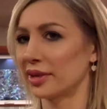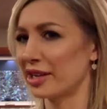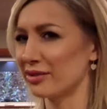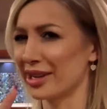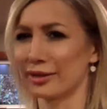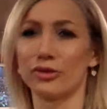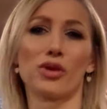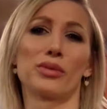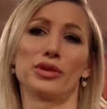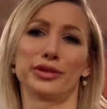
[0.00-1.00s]
I don't like
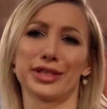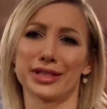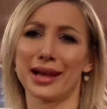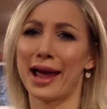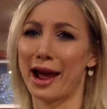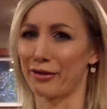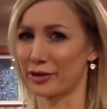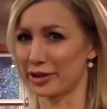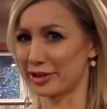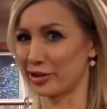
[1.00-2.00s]
normal, just
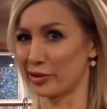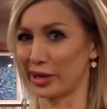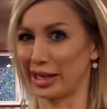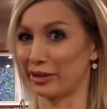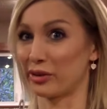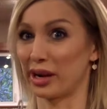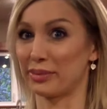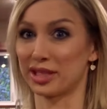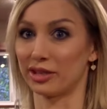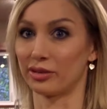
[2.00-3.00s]
average green
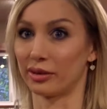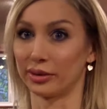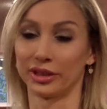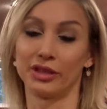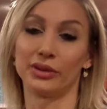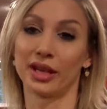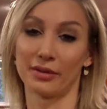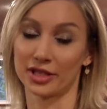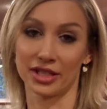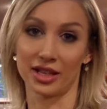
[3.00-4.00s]
grapes. Ew, you'll
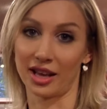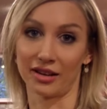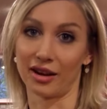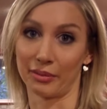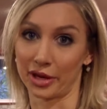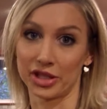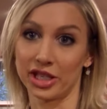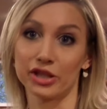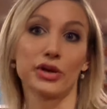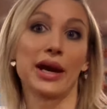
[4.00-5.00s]
never see that on my
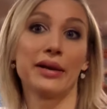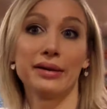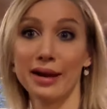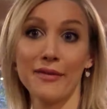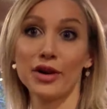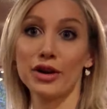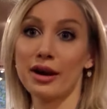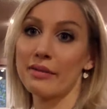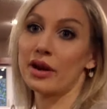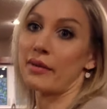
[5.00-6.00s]
cheese tray. Never,
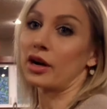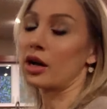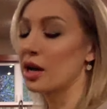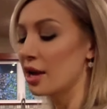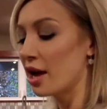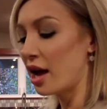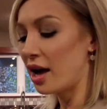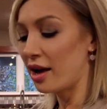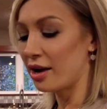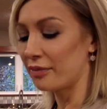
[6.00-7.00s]
never, never.
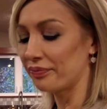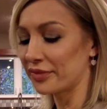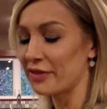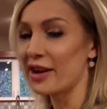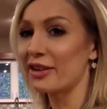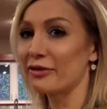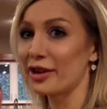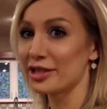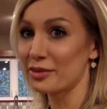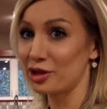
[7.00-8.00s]
If I can
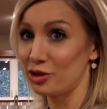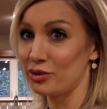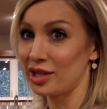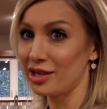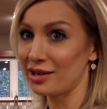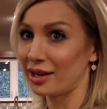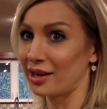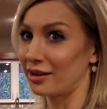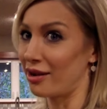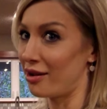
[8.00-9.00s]
find something unique
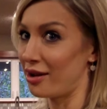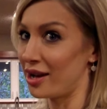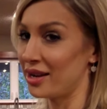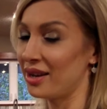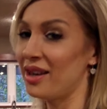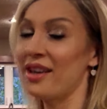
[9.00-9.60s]
and odd,